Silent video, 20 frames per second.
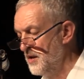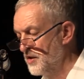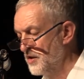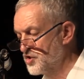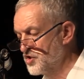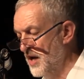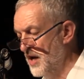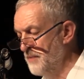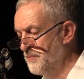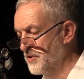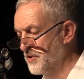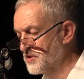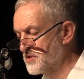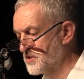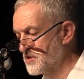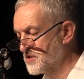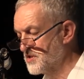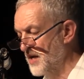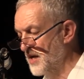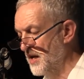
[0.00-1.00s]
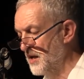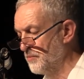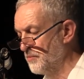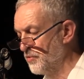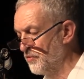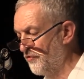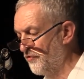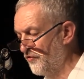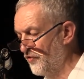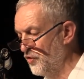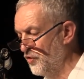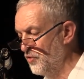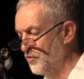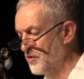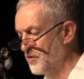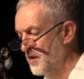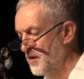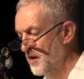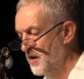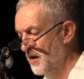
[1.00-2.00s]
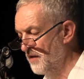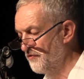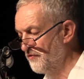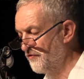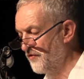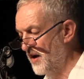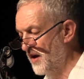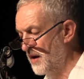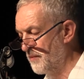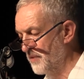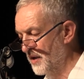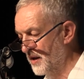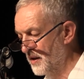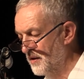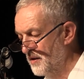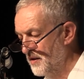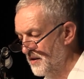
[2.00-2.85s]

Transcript: shaping sustainable food and farming.